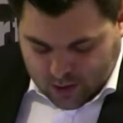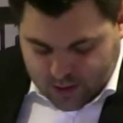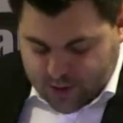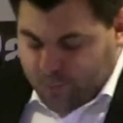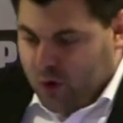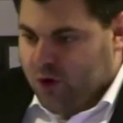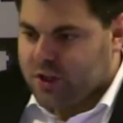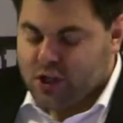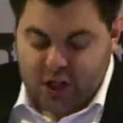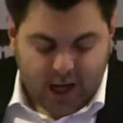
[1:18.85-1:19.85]
This approach
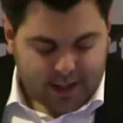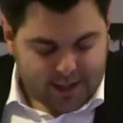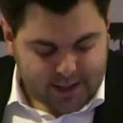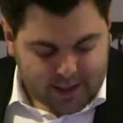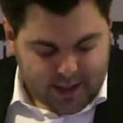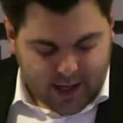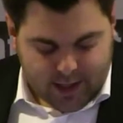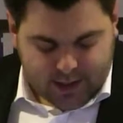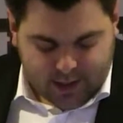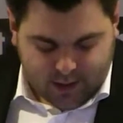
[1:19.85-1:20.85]
suggests
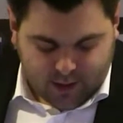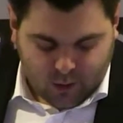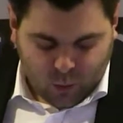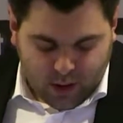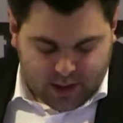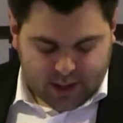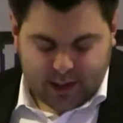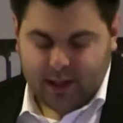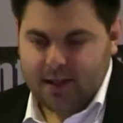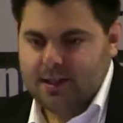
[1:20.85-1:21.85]
that uh, one
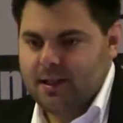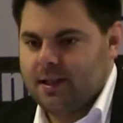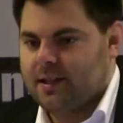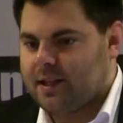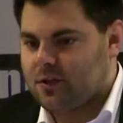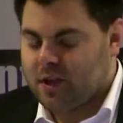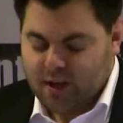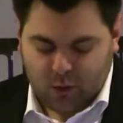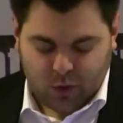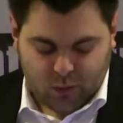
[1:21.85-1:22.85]
disease is
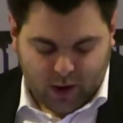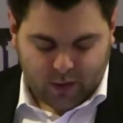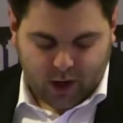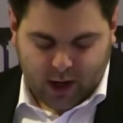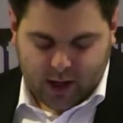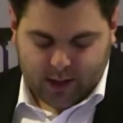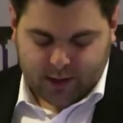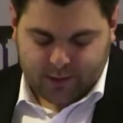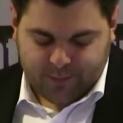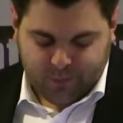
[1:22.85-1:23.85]
associated with one
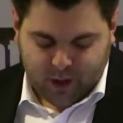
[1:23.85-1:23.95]
target,